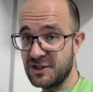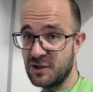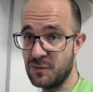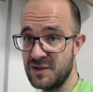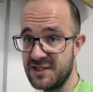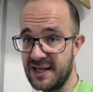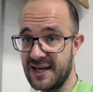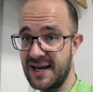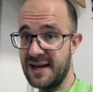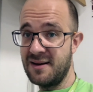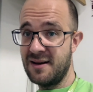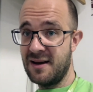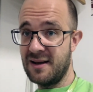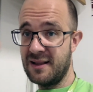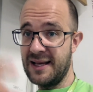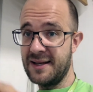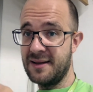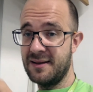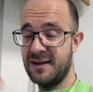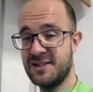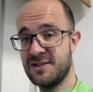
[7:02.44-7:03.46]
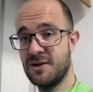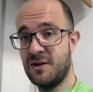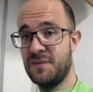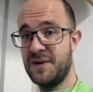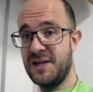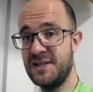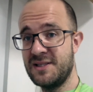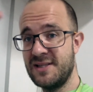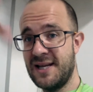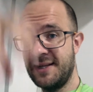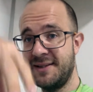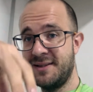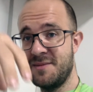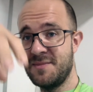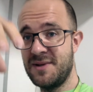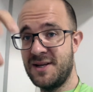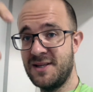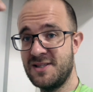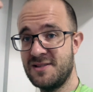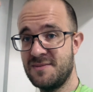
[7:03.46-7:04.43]
So it's again, like it's always 90
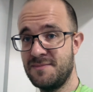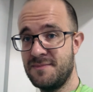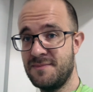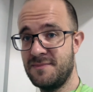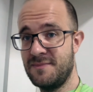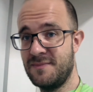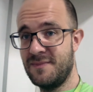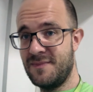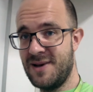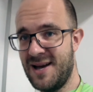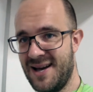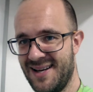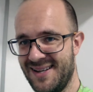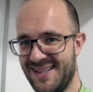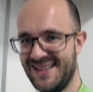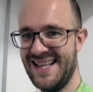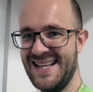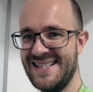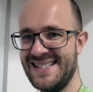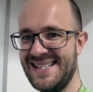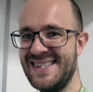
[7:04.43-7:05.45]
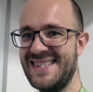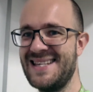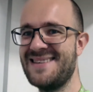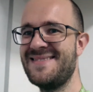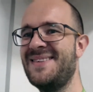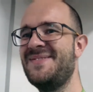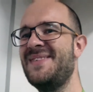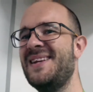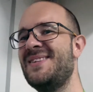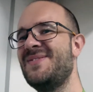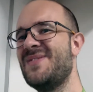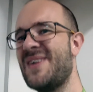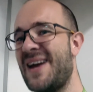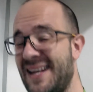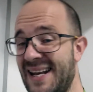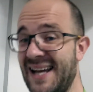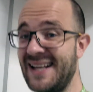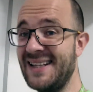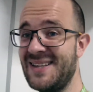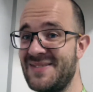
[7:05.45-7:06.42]
minutes, lesson, 30 minutes break,
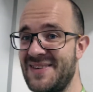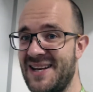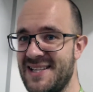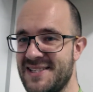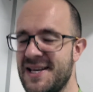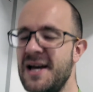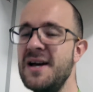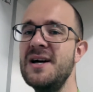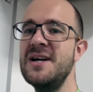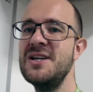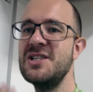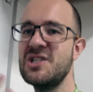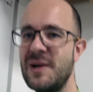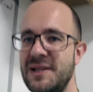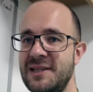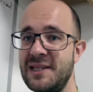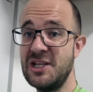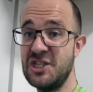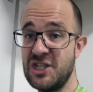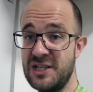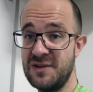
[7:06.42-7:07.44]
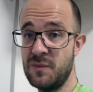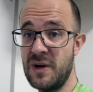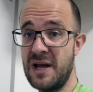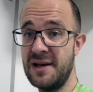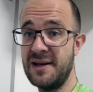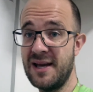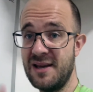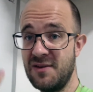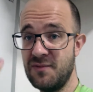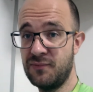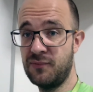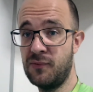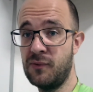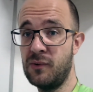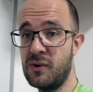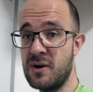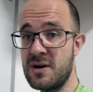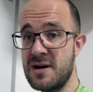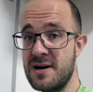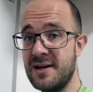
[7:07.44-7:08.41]
90 minutes. So I teach in one day
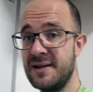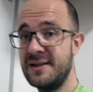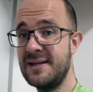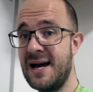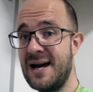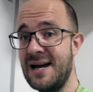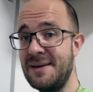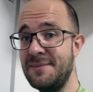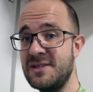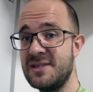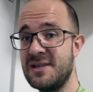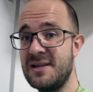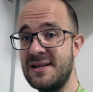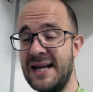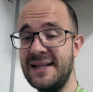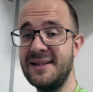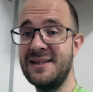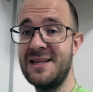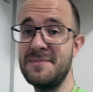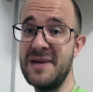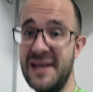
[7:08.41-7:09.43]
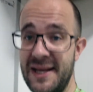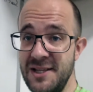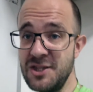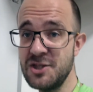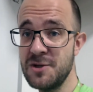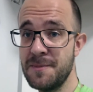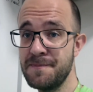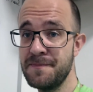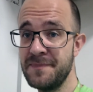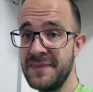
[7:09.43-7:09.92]
4 times 90 minutes.